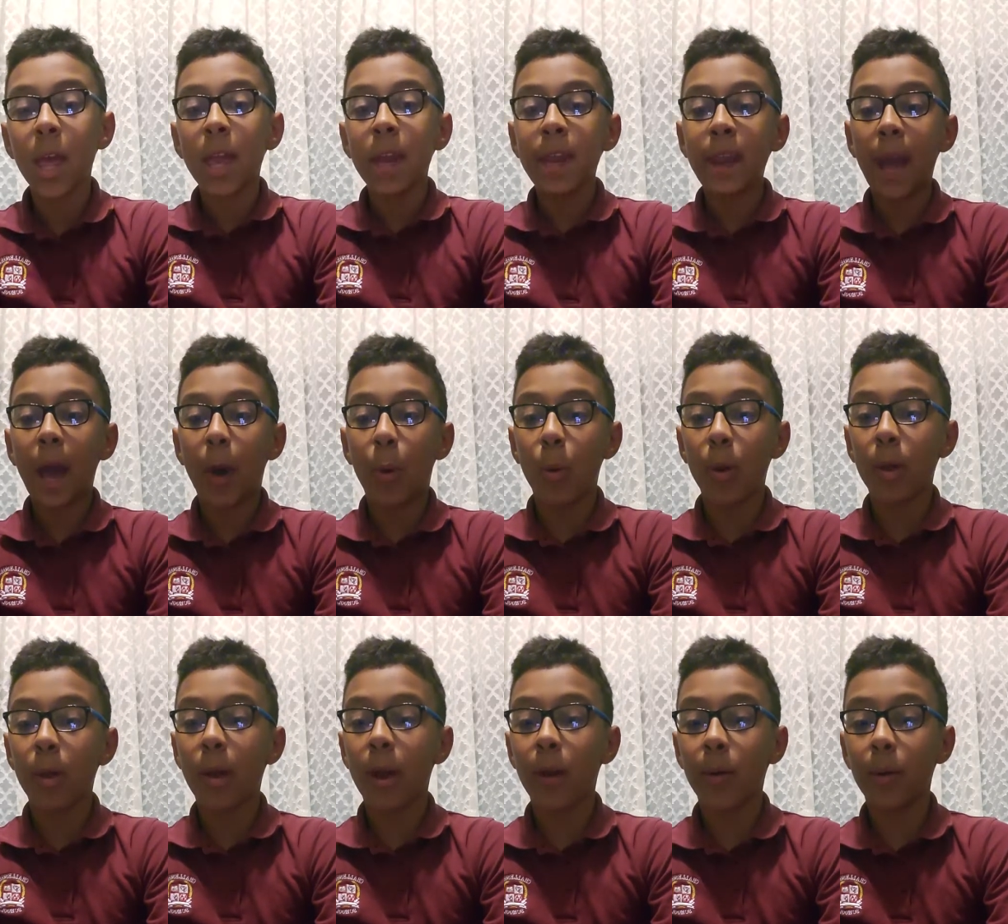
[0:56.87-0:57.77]
Now,
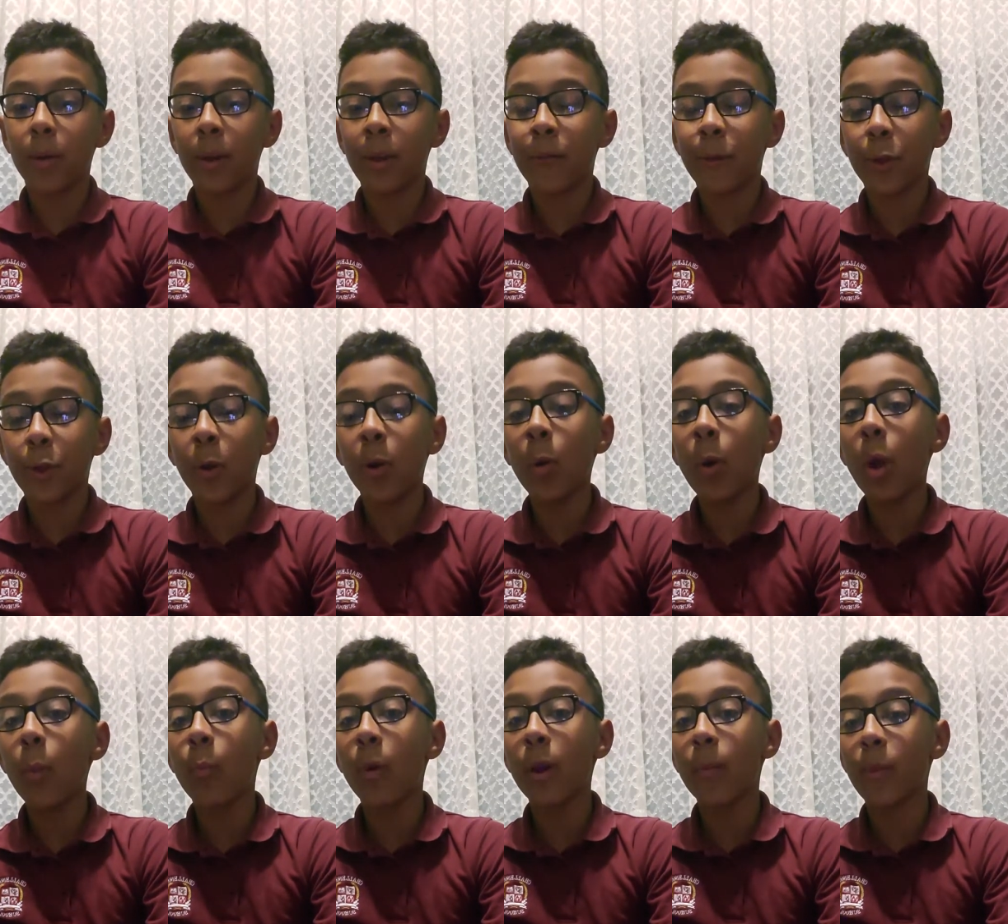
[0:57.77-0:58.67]
uh, if you don't know
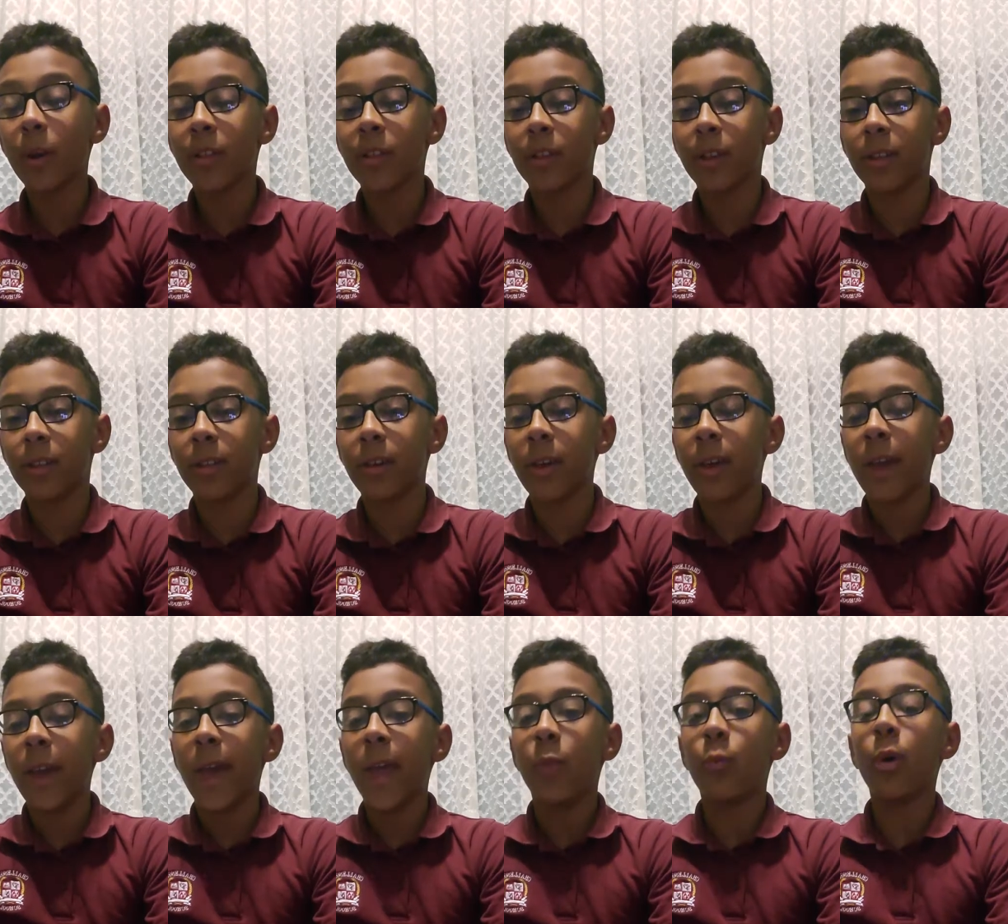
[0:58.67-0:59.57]
what a printing press is,
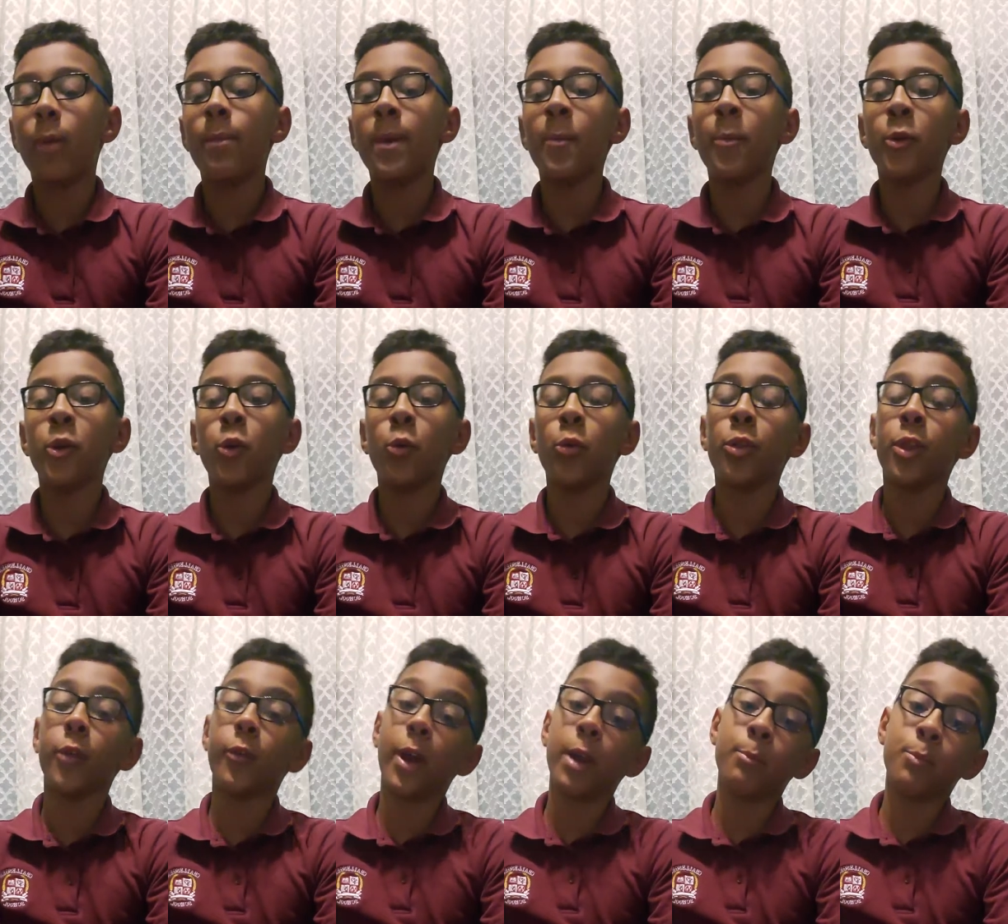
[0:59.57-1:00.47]
it's what people use
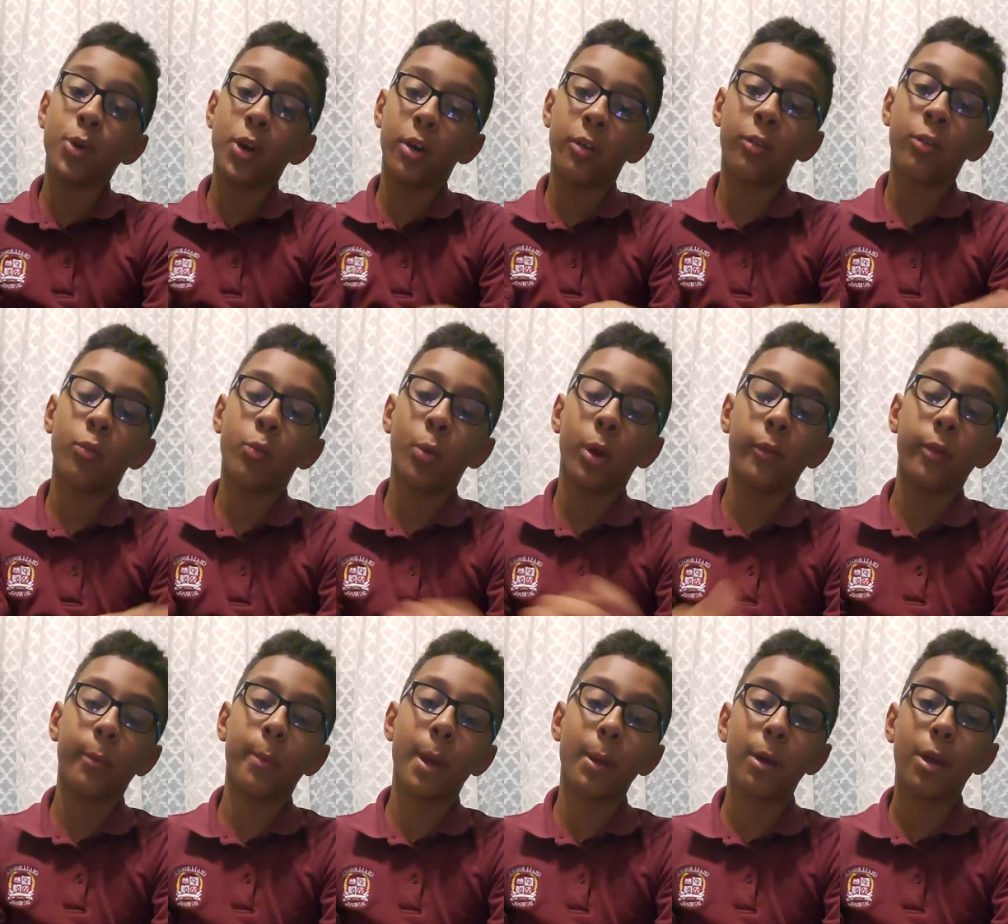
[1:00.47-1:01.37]
to write books, where
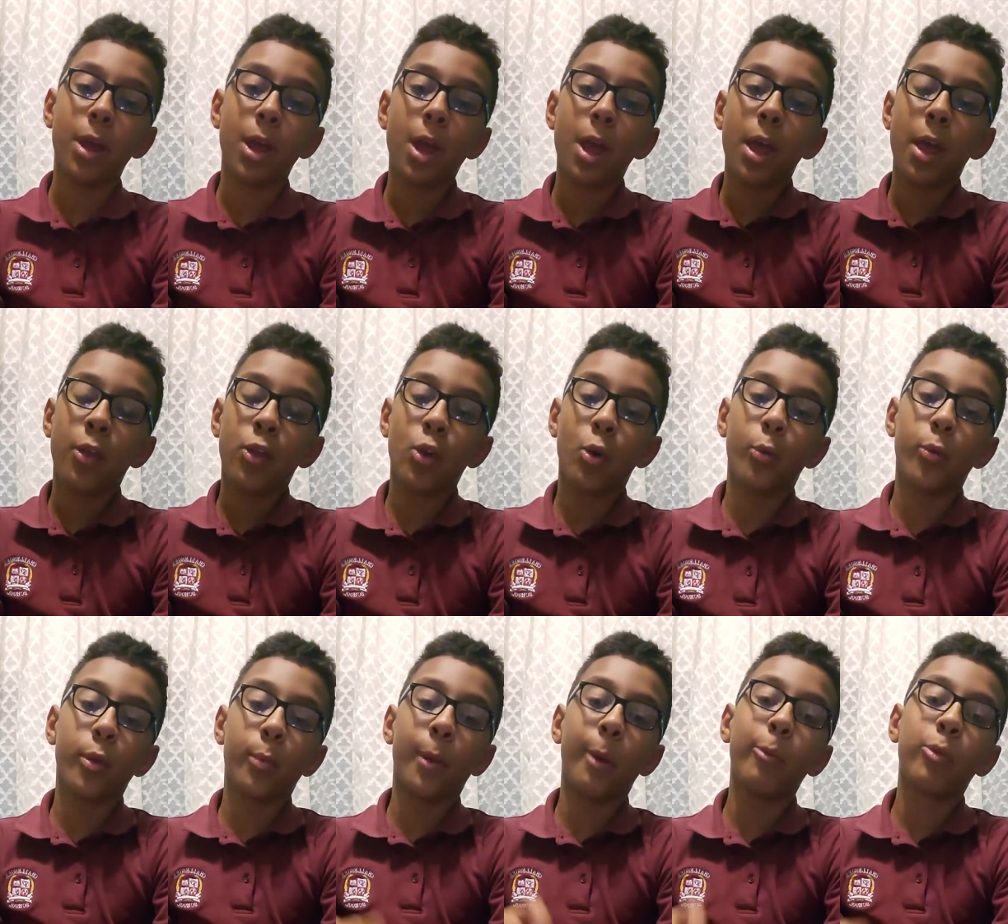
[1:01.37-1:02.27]
their so
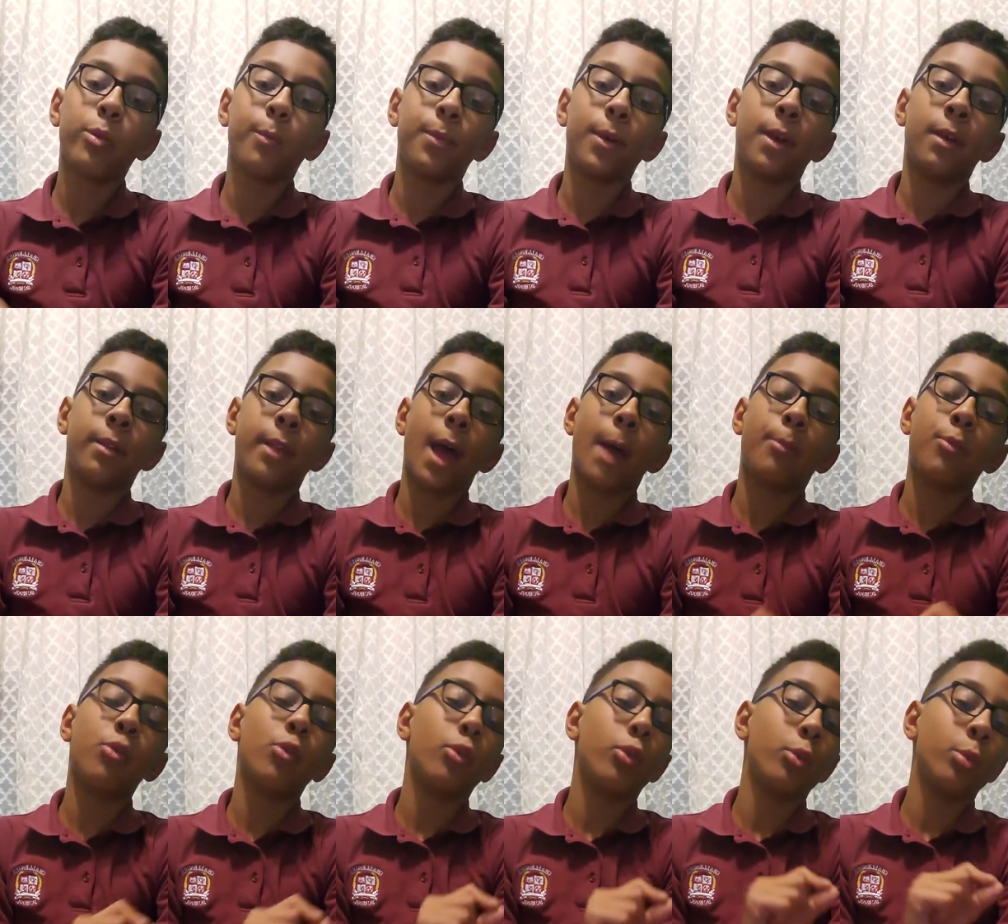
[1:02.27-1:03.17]
their penmanship is
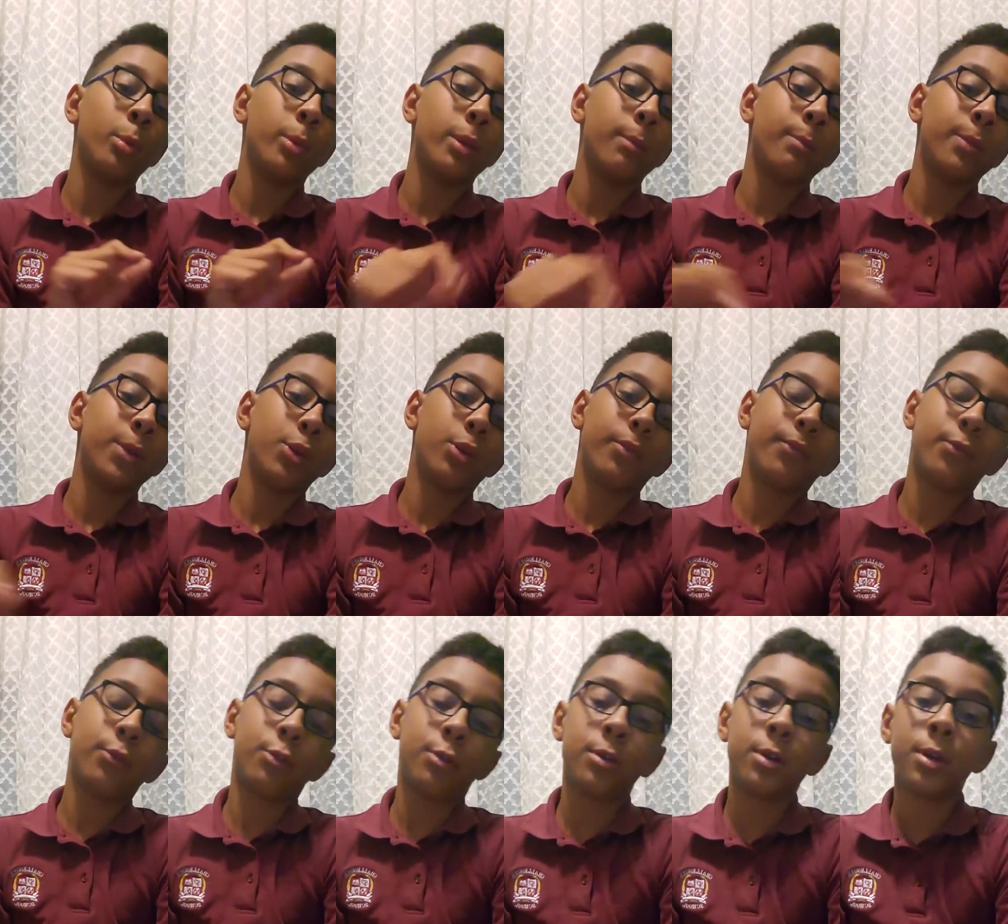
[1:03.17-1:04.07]
absolutely
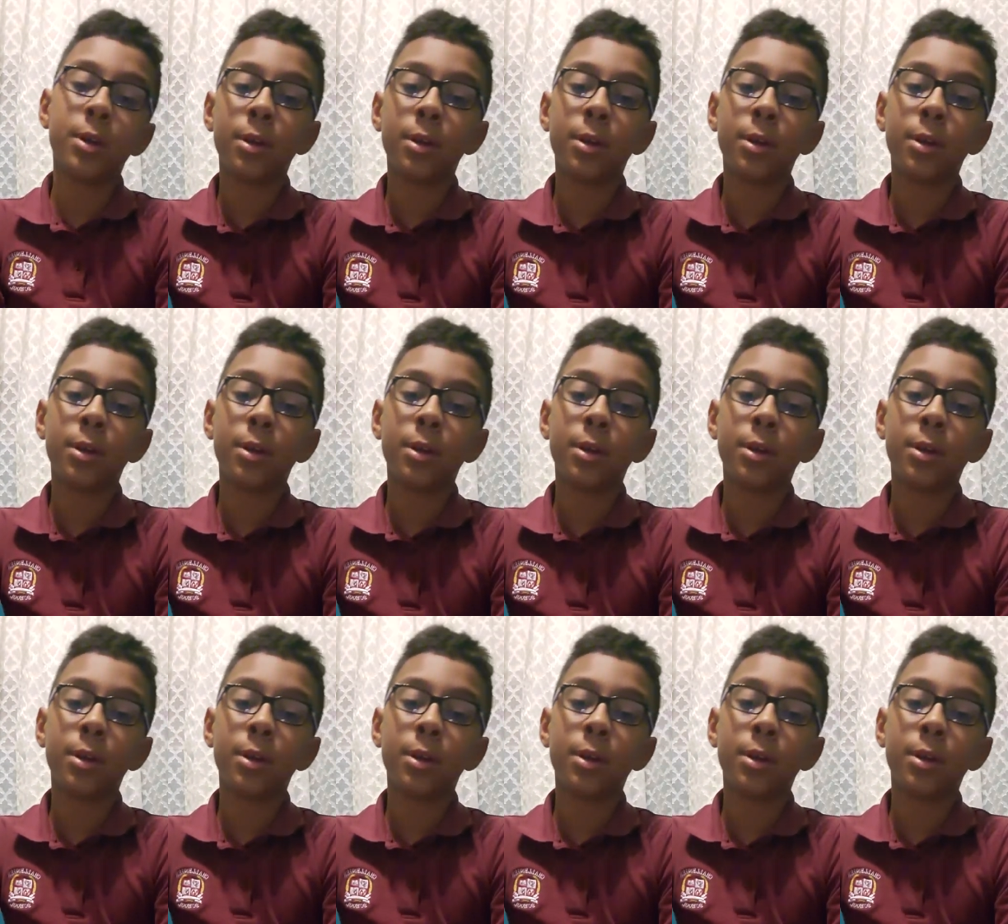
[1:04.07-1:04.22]
beautiful.